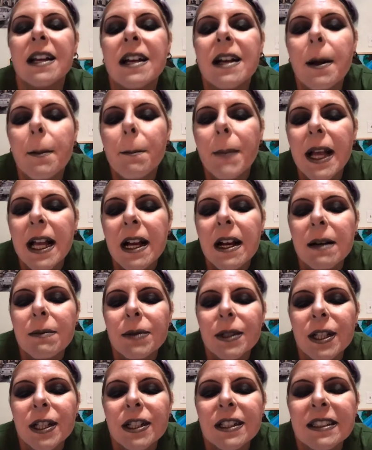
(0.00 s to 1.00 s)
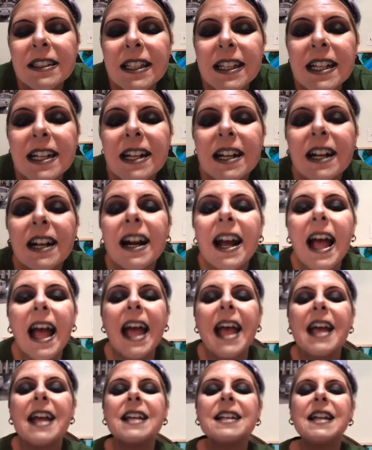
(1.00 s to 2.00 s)
makeup looks here,
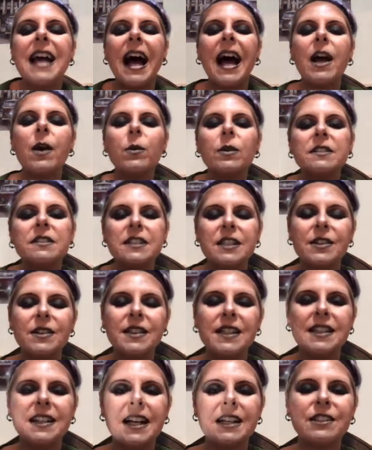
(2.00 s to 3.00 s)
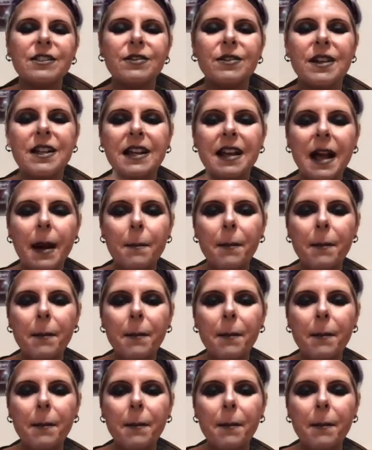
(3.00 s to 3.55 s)
and I will see you on the next one.